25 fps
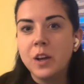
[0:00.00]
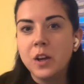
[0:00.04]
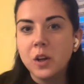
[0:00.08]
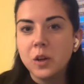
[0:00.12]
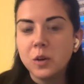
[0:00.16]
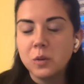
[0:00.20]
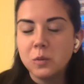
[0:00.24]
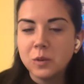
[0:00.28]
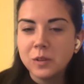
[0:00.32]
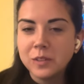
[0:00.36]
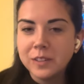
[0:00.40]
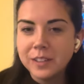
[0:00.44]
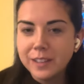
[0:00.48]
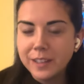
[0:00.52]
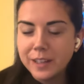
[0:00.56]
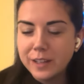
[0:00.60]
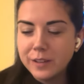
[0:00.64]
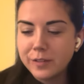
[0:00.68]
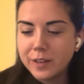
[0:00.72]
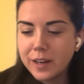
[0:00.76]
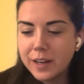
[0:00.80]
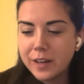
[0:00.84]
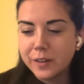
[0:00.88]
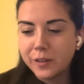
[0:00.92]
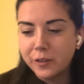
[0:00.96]
One that I've
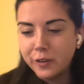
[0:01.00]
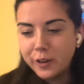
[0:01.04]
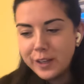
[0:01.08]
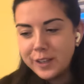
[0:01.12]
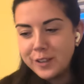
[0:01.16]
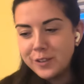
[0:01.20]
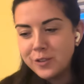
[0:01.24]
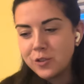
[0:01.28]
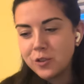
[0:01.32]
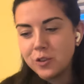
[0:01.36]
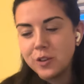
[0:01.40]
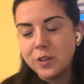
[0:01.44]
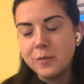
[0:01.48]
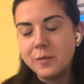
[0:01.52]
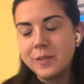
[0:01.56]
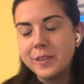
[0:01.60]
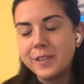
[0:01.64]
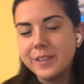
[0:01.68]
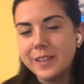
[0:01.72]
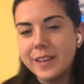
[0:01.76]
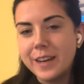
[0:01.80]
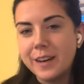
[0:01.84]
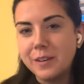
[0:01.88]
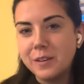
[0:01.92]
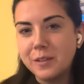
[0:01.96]
got great enjoyment
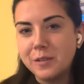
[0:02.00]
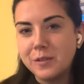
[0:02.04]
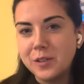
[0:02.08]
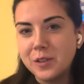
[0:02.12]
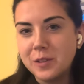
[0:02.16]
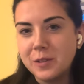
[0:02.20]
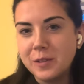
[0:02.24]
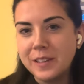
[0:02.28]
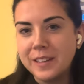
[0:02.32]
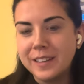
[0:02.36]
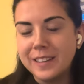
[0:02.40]
out of doing